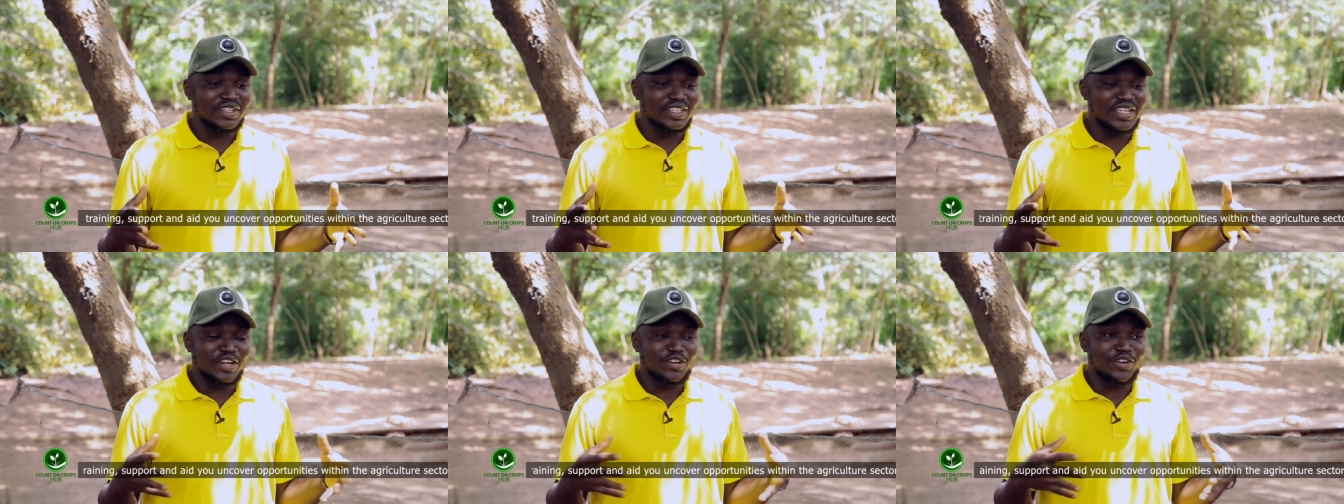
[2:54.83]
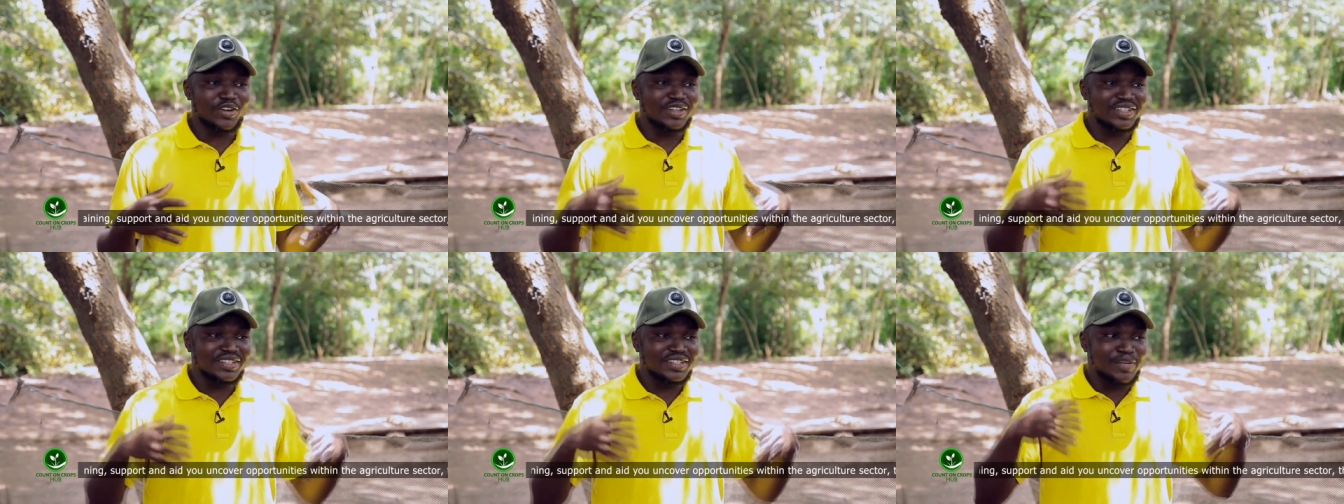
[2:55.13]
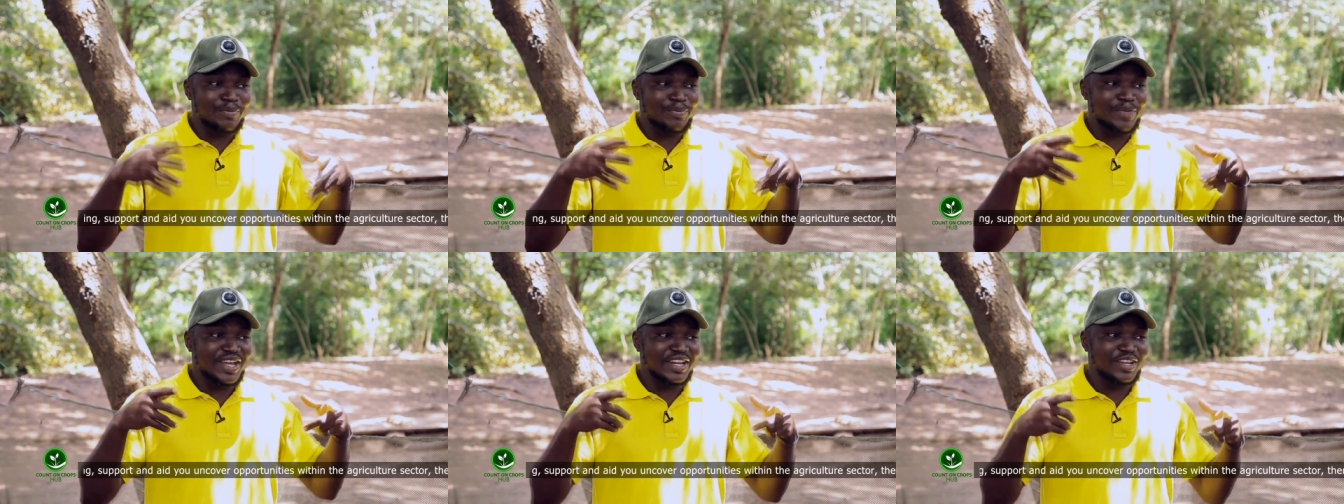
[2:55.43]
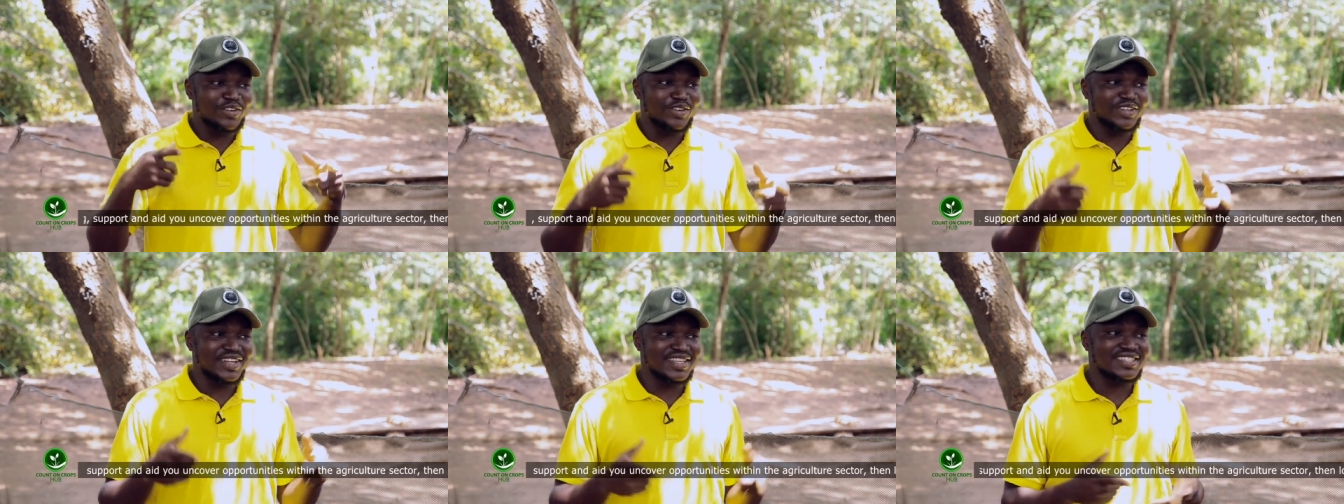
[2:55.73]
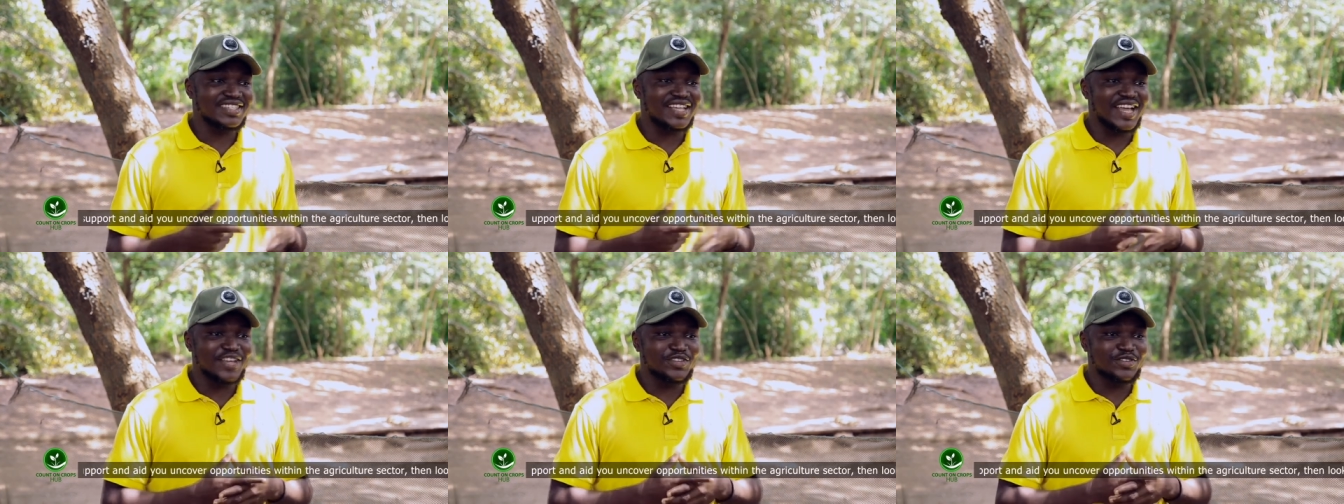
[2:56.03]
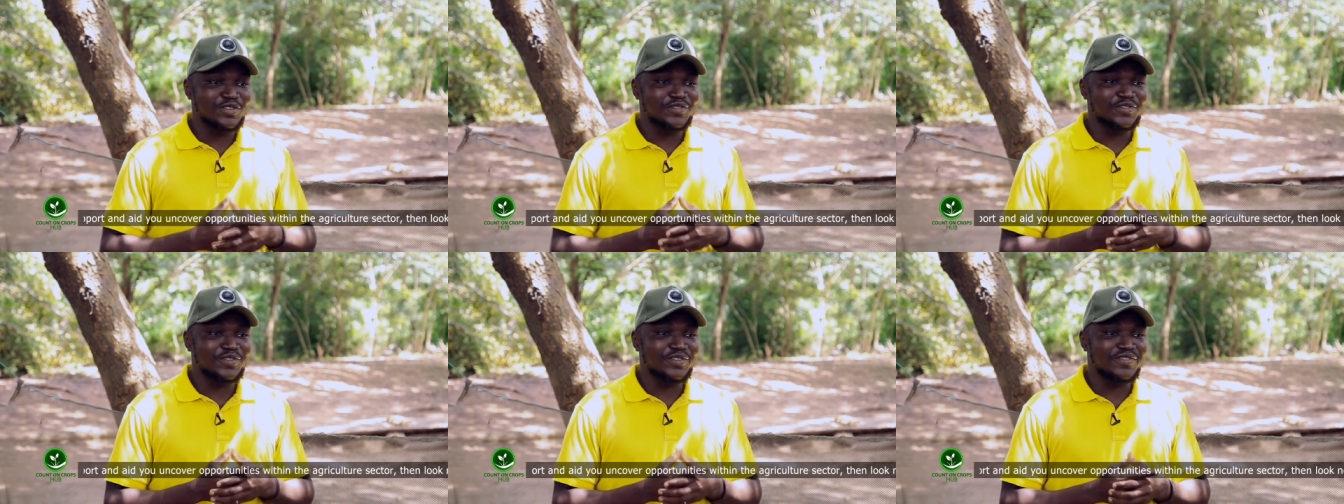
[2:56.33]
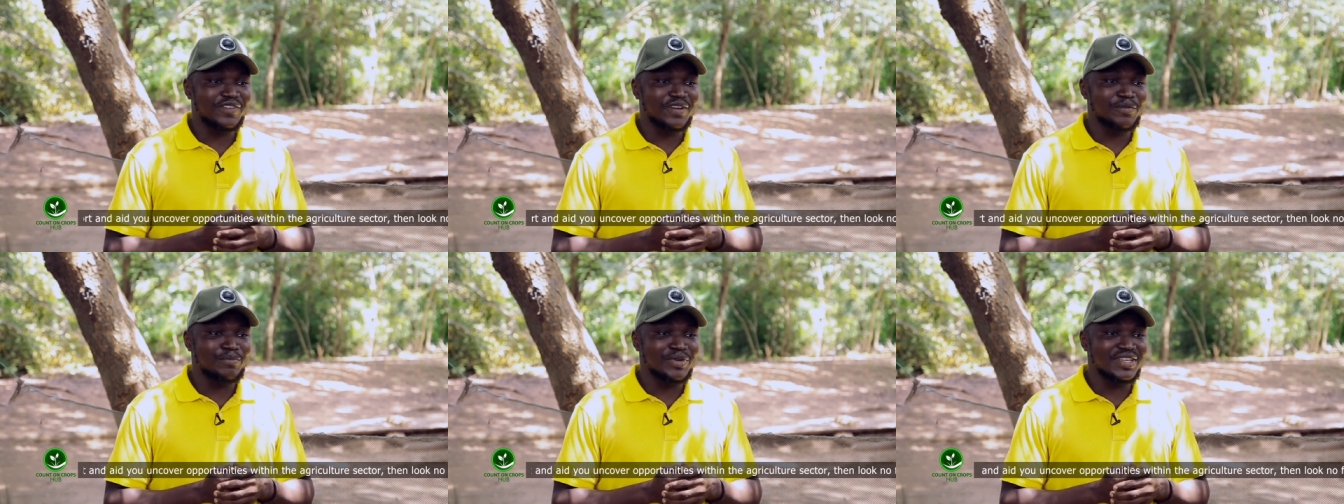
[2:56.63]
You're yeah, not depending on the size of your
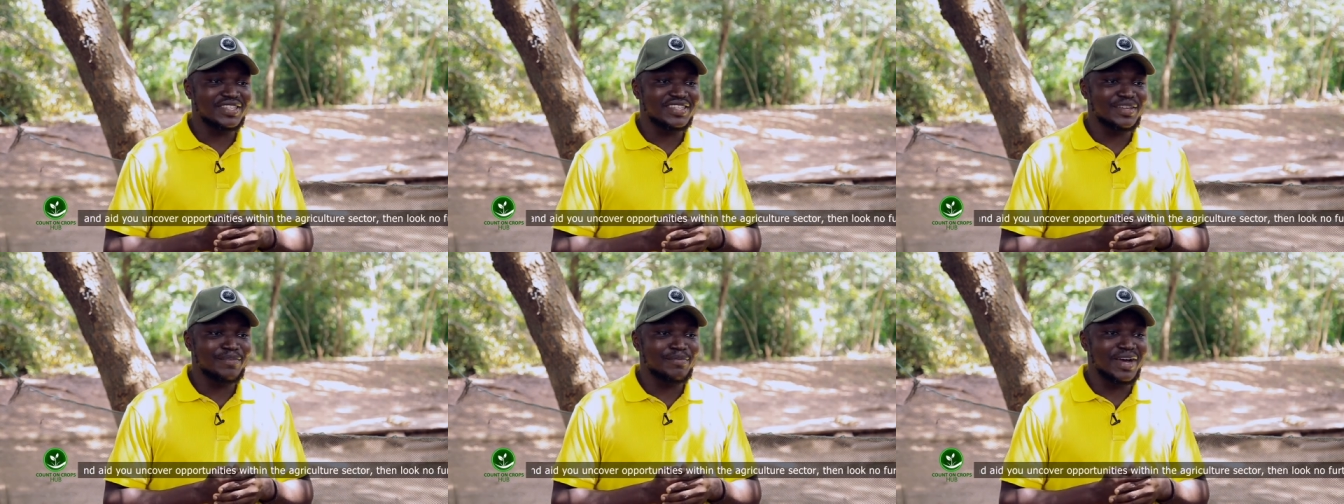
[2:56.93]
farm per se,